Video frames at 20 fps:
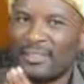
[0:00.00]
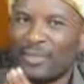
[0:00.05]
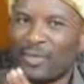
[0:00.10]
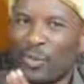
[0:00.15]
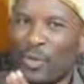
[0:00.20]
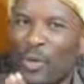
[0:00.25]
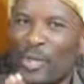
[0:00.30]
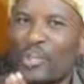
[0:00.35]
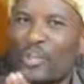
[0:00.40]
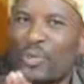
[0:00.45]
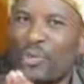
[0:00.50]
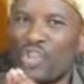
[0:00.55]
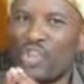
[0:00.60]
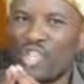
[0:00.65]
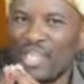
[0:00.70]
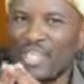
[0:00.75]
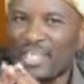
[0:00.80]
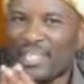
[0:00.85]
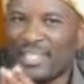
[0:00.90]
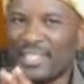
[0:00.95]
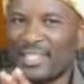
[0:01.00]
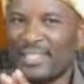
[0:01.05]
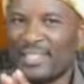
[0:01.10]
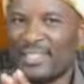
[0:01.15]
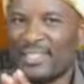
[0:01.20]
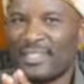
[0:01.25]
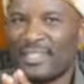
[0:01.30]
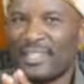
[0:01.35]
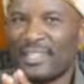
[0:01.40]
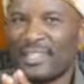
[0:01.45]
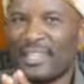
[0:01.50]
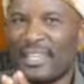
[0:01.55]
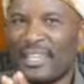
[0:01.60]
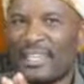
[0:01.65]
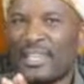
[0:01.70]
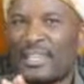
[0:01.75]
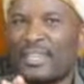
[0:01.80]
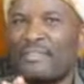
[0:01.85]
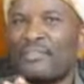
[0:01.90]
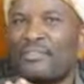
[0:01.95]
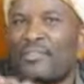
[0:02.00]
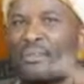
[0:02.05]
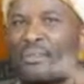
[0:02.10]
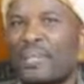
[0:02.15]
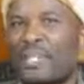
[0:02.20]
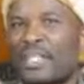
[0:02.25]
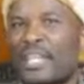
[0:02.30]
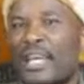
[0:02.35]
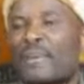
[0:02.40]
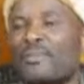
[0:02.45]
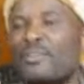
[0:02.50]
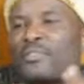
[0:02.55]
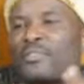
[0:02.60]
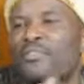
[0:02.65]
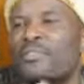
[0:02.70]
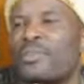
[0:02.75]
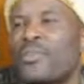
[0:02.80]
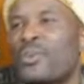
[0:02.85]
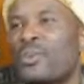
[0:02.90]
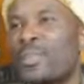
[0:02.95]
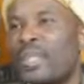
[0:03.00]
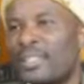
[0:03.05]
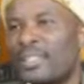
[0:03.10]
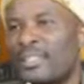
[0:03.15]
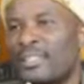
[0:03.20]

When you read from the times of Noah,